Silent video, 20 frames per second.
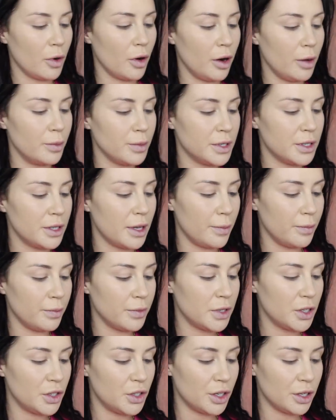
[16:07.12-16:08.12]
Crime
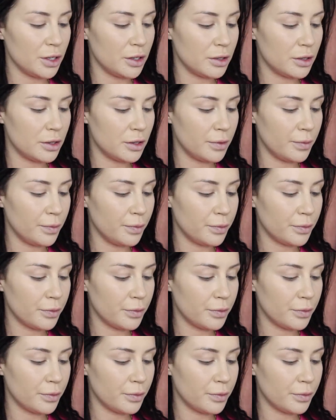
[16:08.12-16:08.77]
sent to just